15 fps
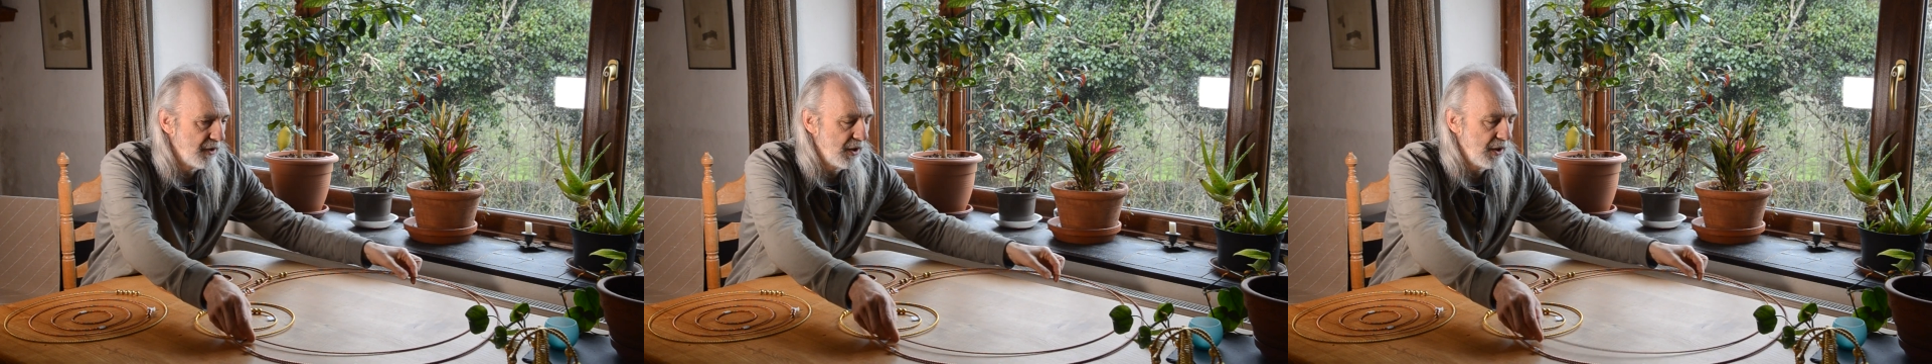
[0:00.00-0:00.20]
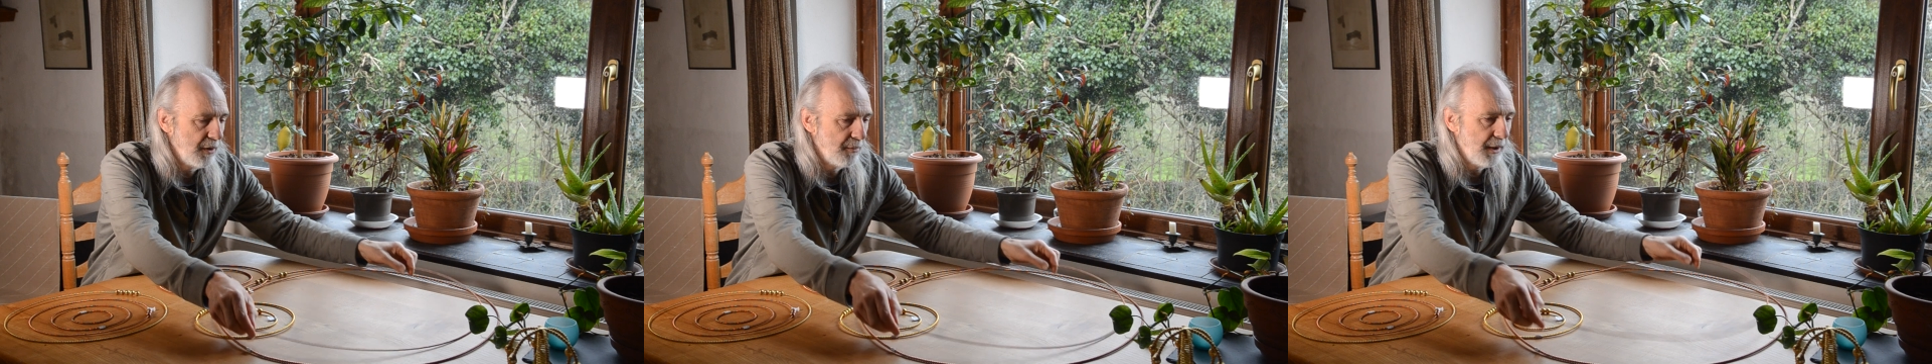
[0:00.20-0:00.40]

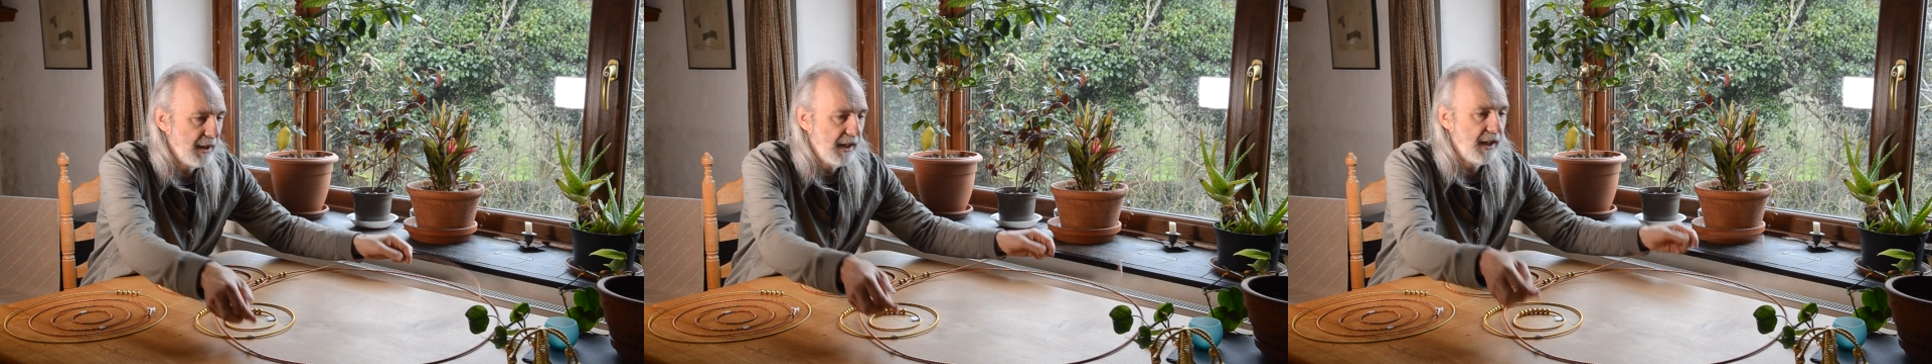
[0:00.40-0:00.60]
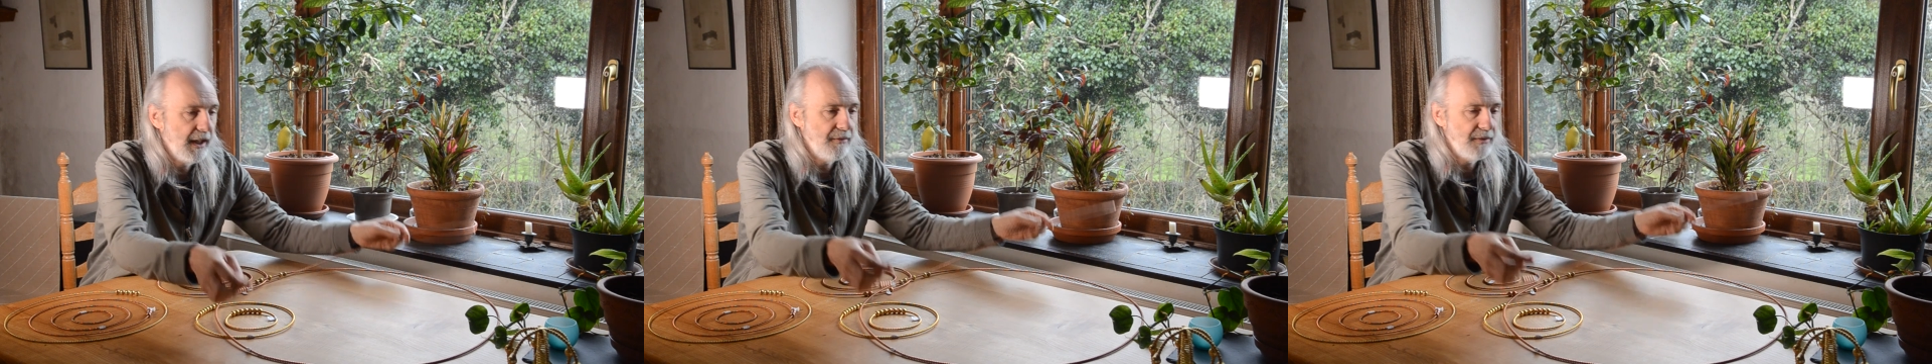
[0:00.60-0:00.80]
Cubit
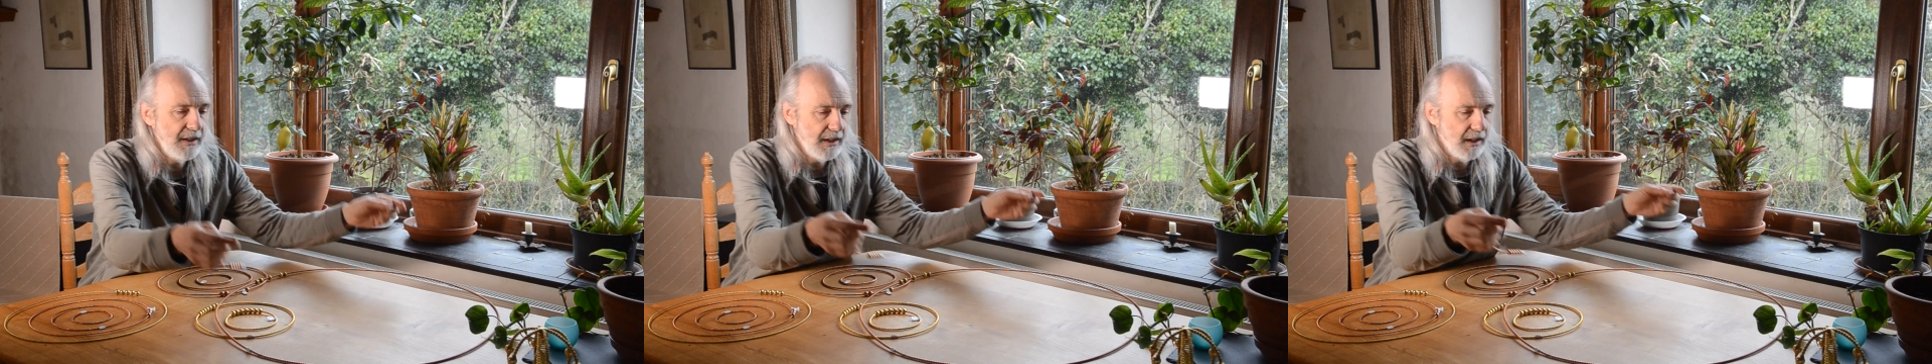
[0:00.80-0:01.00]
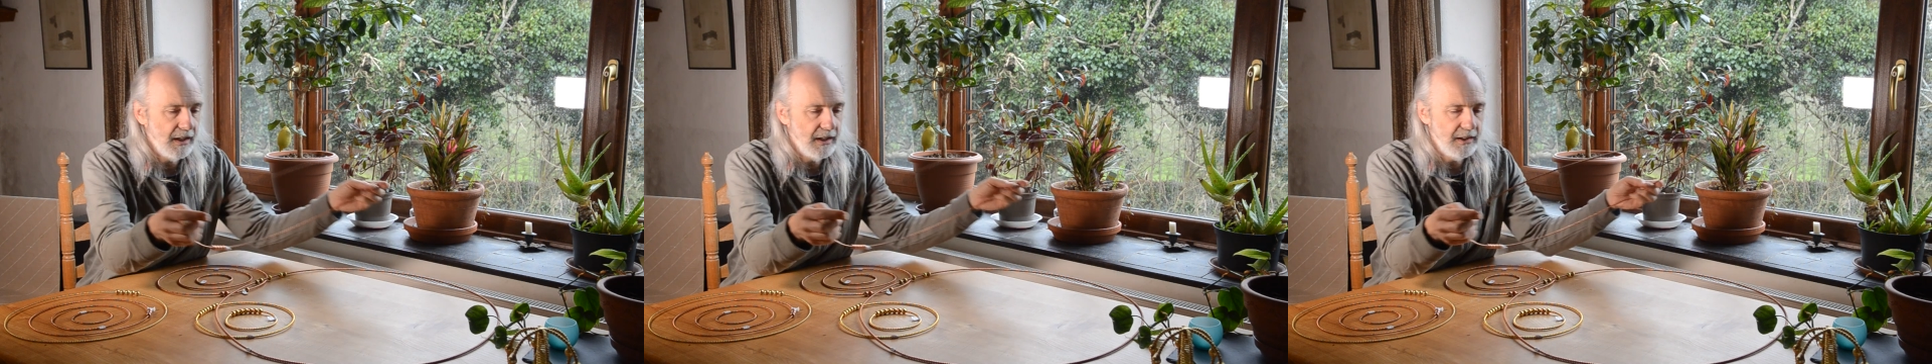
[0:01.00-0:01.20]

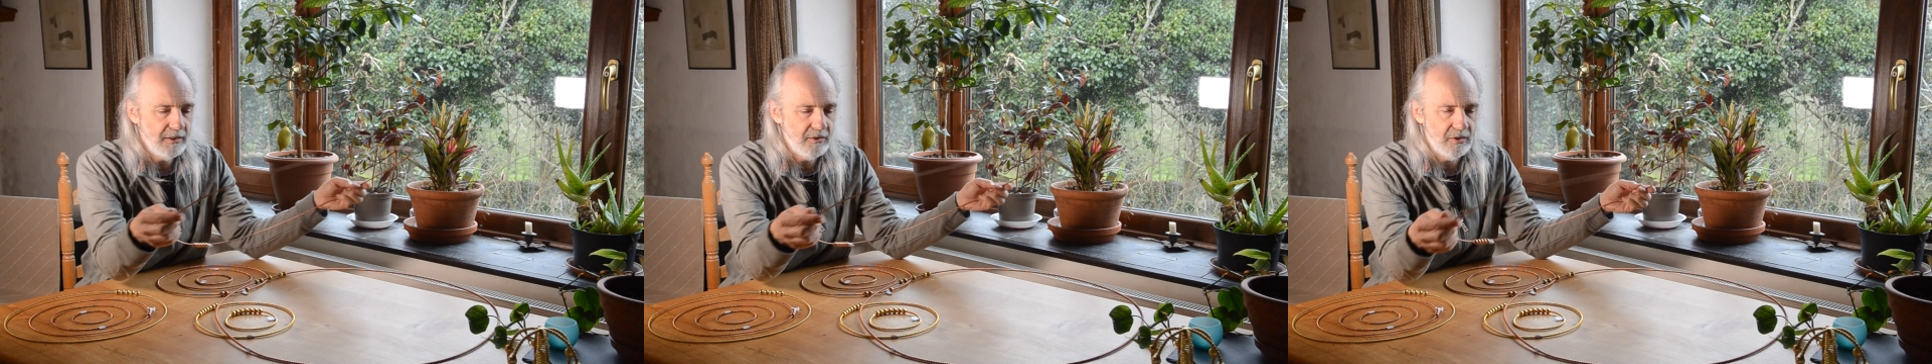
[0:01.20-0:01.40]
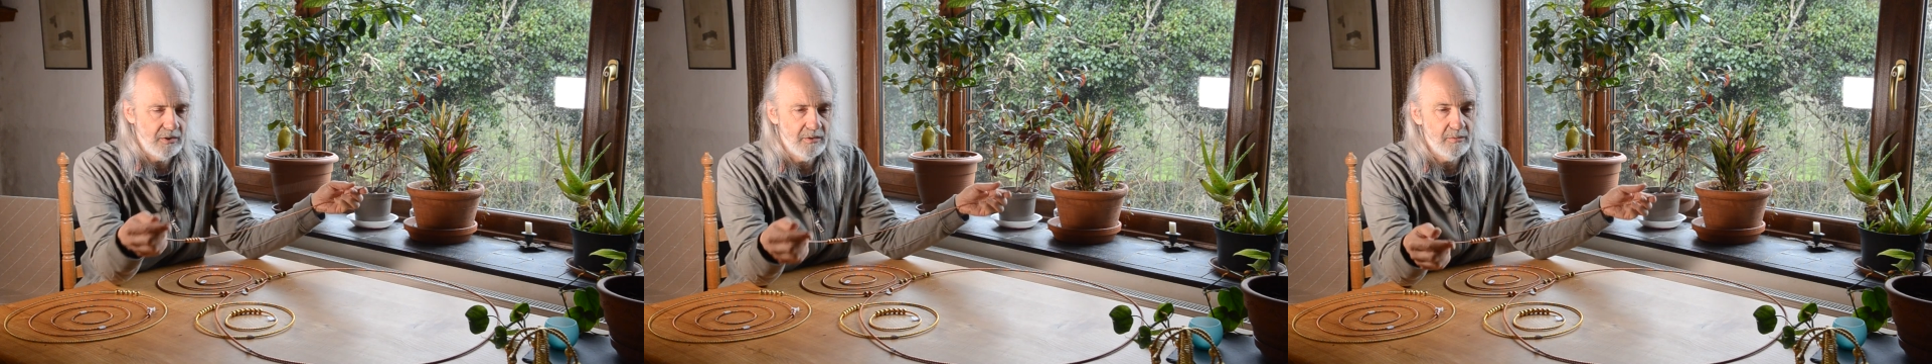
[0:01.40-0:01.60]
heavy
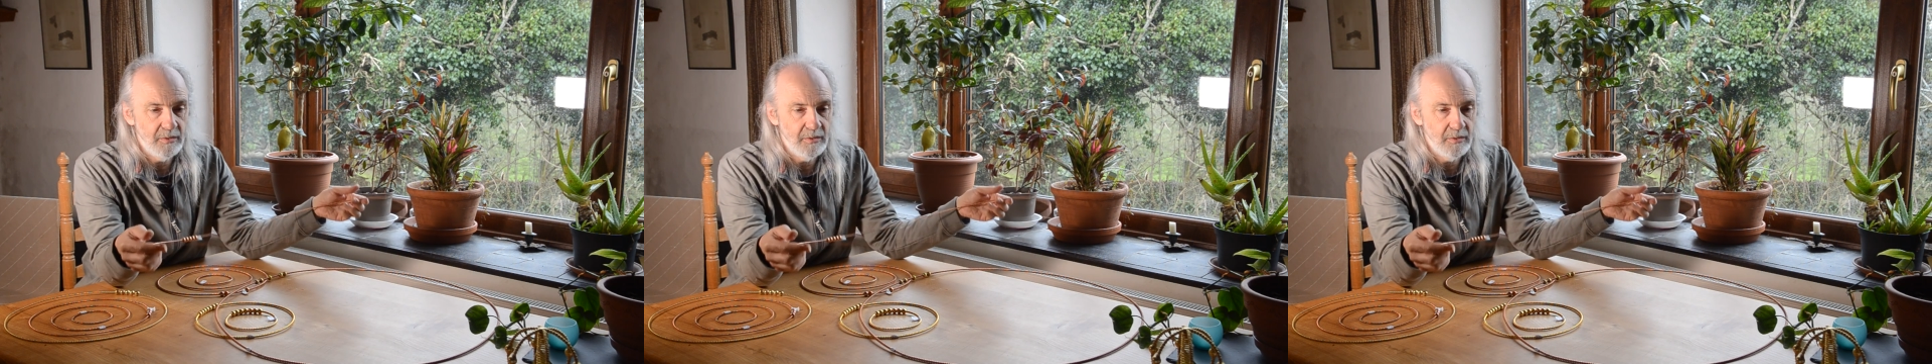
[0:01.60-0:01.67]
gauge,